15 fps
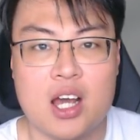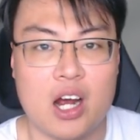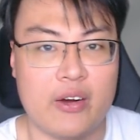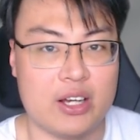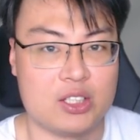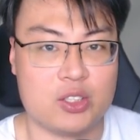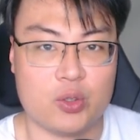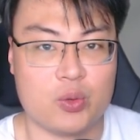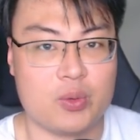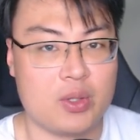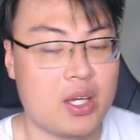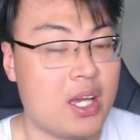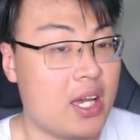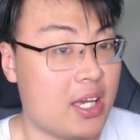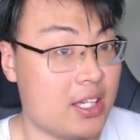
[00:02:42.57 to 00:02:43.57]
All right, so
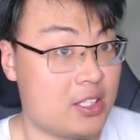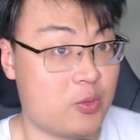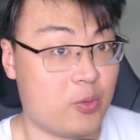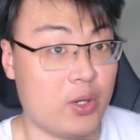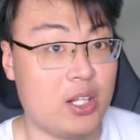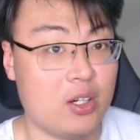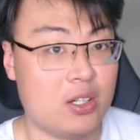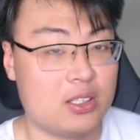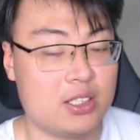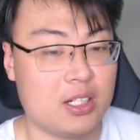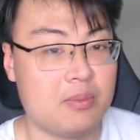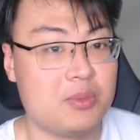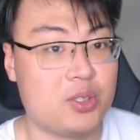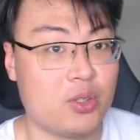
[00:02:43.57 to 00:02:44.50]
it's really awesome.